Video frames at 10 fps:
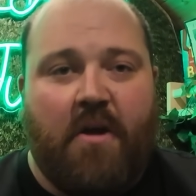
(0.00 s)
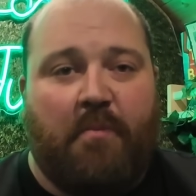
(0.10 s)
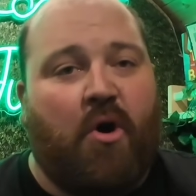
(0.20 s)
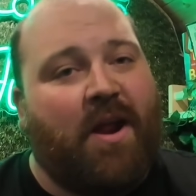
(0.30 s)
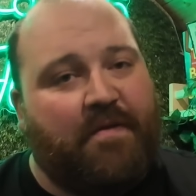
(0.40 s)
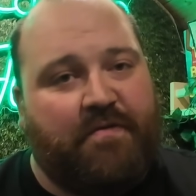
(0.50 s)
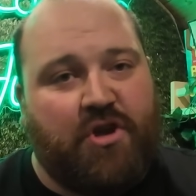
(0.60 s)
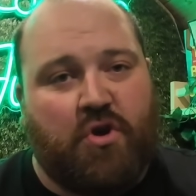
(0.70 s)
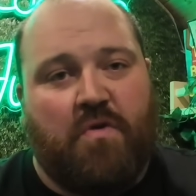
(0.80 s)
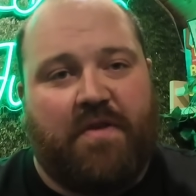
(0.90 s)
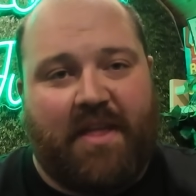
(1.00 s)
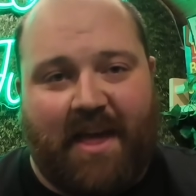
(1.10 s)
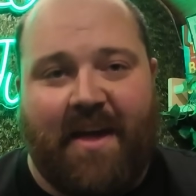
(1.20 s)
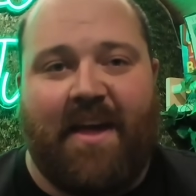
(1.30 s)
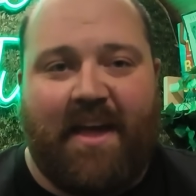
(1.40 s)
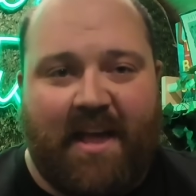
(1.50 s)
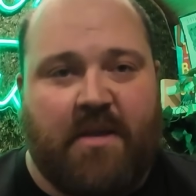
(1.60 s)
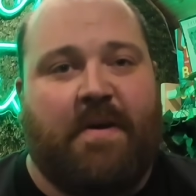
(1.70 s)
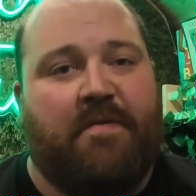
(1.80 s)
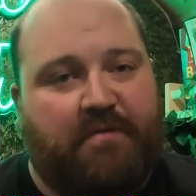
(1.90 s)
But on average over the year
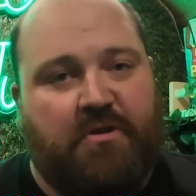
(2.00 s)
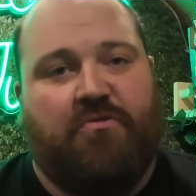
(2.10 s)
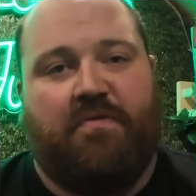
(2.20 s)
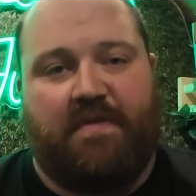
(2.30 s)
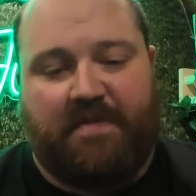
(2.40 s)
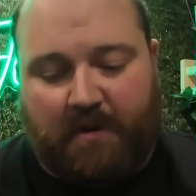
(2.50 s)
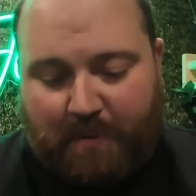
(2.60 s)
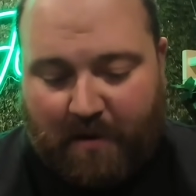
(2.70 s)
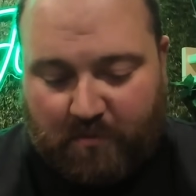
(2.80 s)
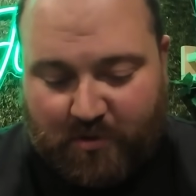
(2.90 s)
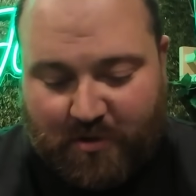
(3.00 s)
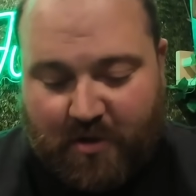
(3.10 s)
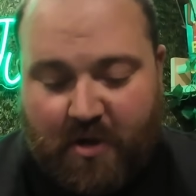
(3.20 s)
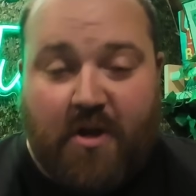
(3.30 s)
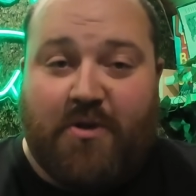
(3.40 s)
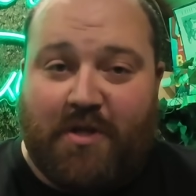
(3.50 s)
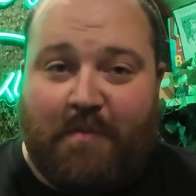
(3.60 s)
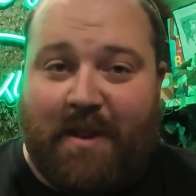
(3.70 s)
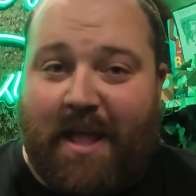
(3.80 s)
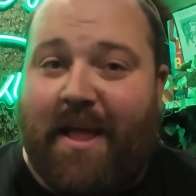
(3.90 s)
it's about £350. So at the
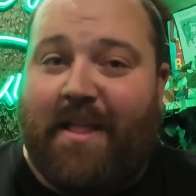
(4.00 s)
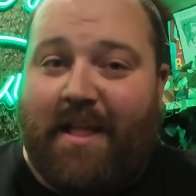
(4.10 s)
minute